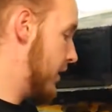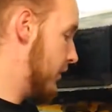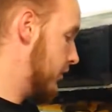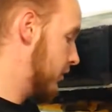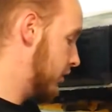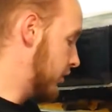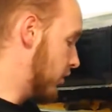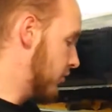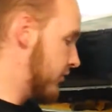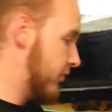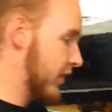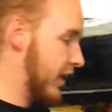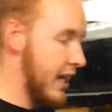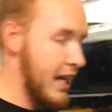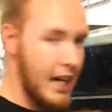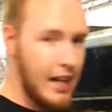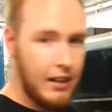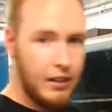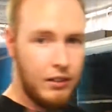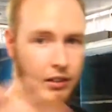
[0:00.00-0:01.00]
Don't
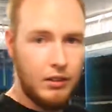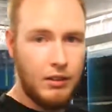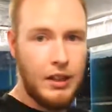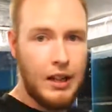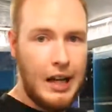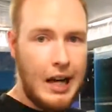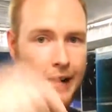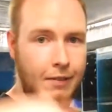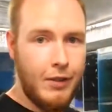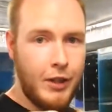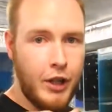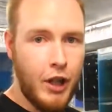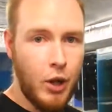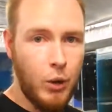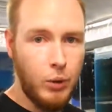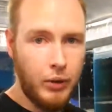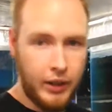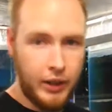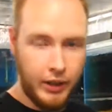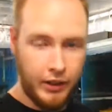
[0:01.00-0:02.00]
forget, have a
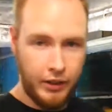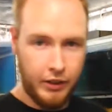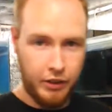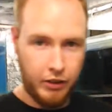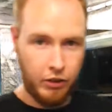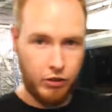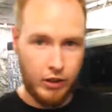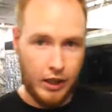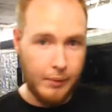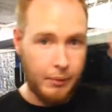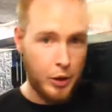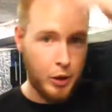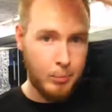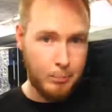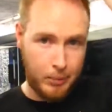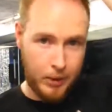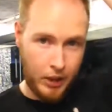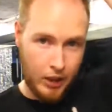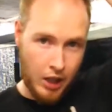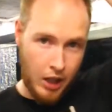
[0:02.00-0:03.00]
nose in the description
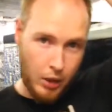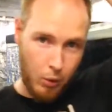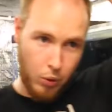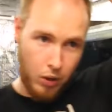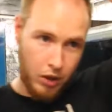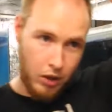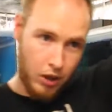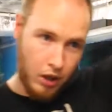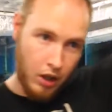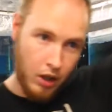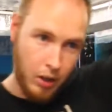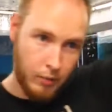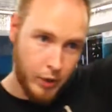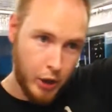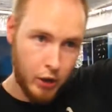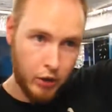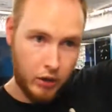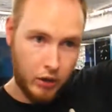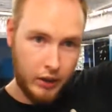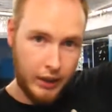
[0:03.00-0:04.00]
below.
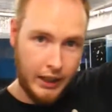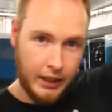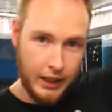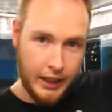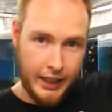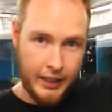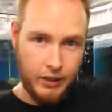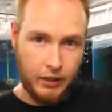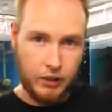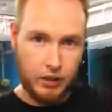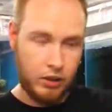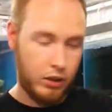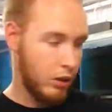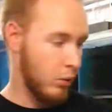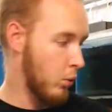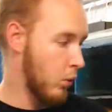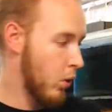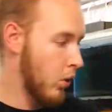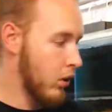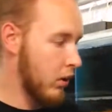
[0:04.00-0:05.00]
You'll see links to
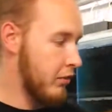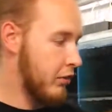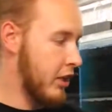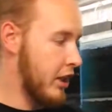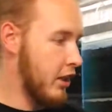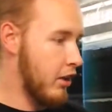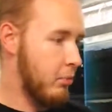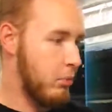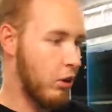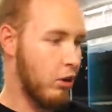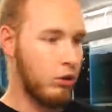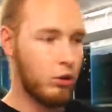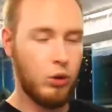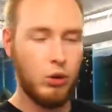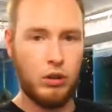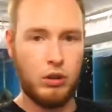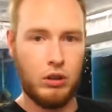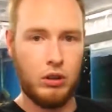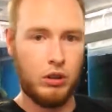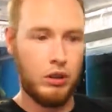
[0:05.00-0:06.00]
all of these
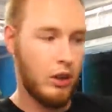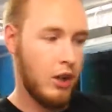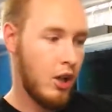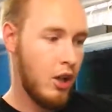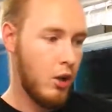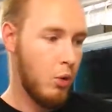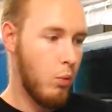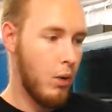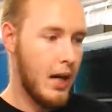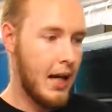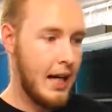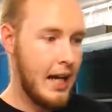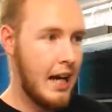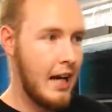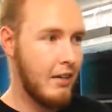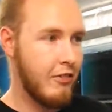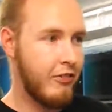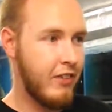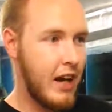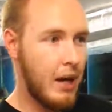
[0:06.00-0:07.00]
products where
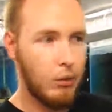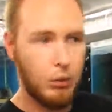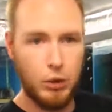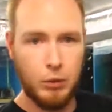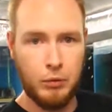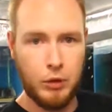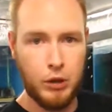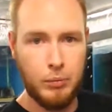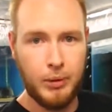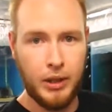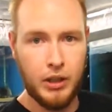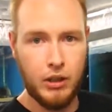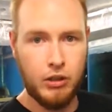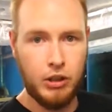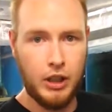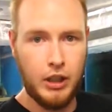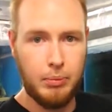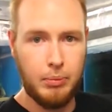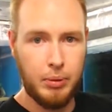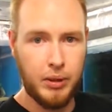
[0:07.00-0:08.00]
I found them to be the
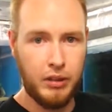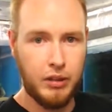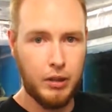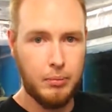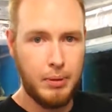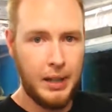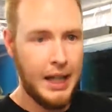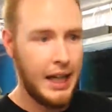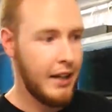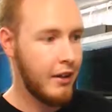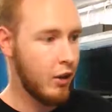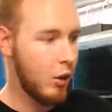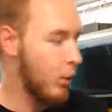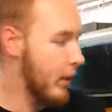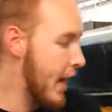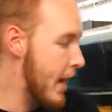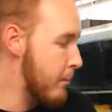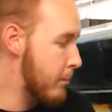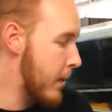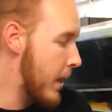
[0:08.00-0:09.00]
cheapest to buy, so
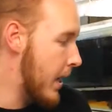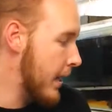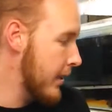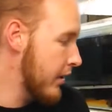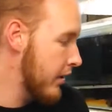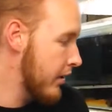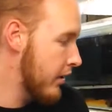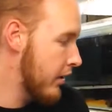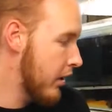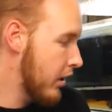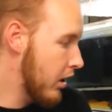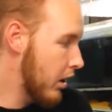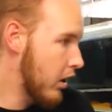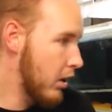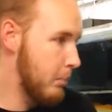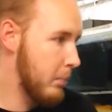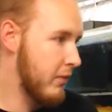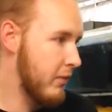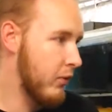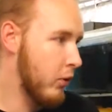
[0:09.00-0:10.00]
get buying
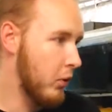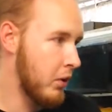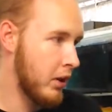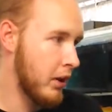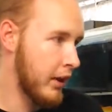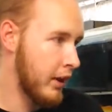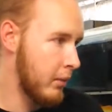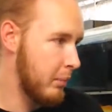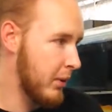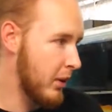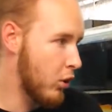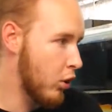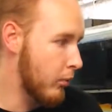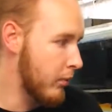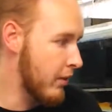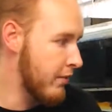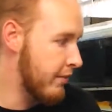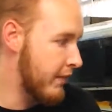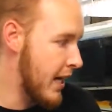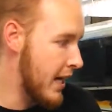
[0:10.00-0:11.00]
before the links become
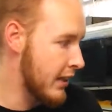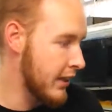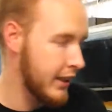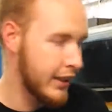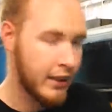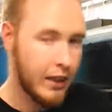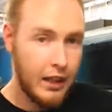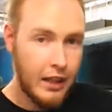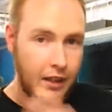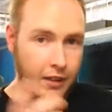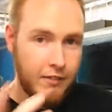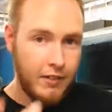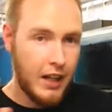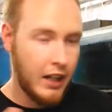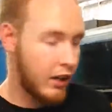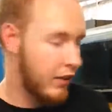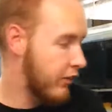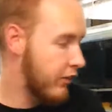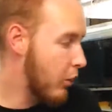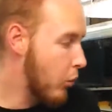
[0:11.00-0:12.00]
invalid.
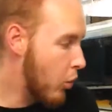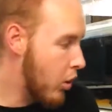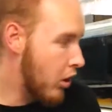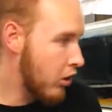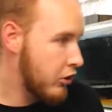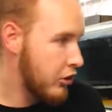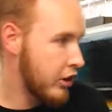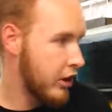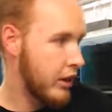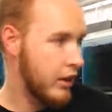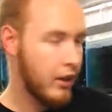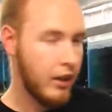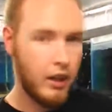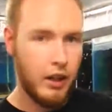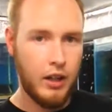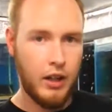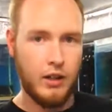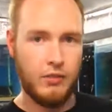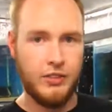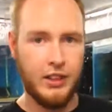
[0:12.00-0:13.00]
Thanks for watching.
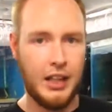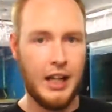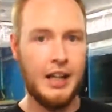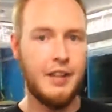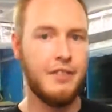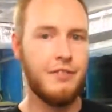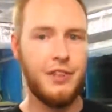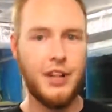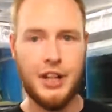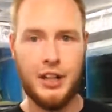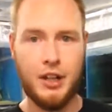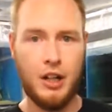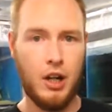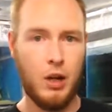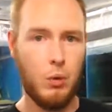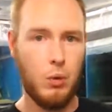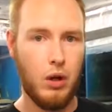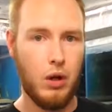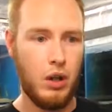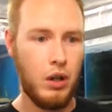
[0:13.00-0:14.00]
If you like the
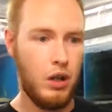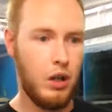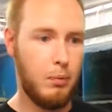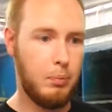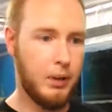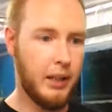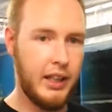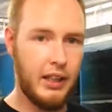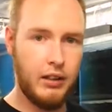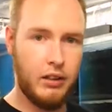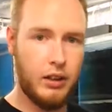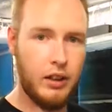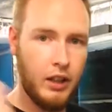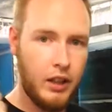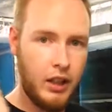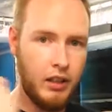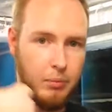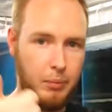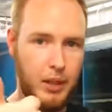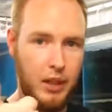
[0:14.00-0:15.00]
video, please
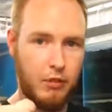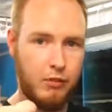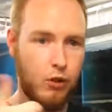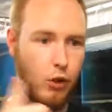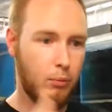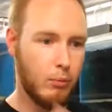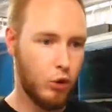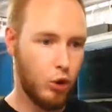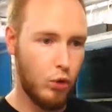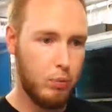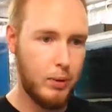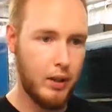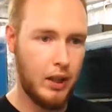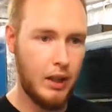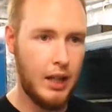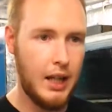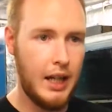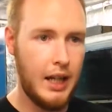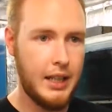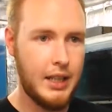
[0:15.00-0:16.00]
give me a thumbs up and a
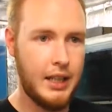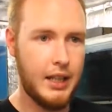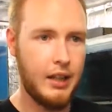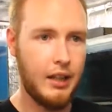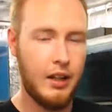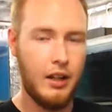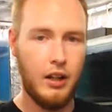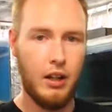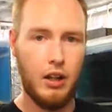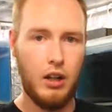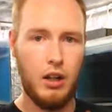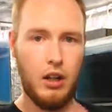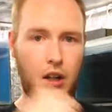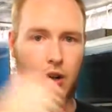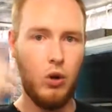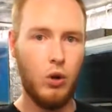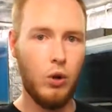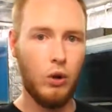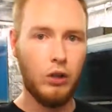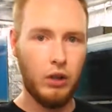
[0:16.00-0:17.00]
like.
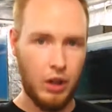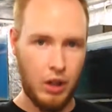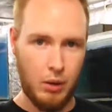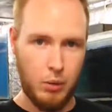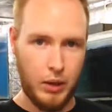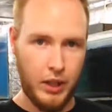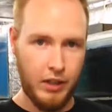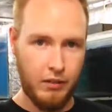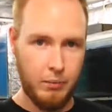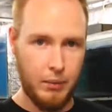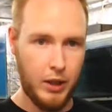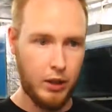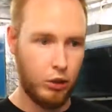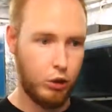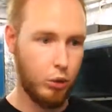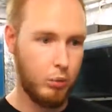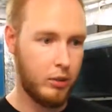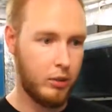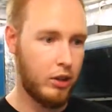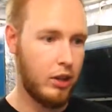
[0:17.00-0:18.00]
Also give me a
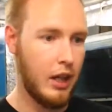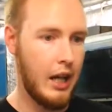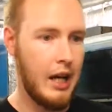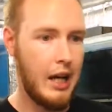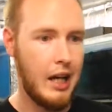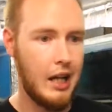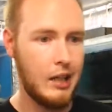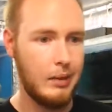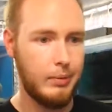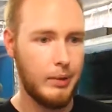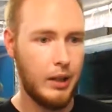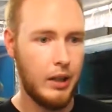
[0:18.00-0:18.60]
subscribe.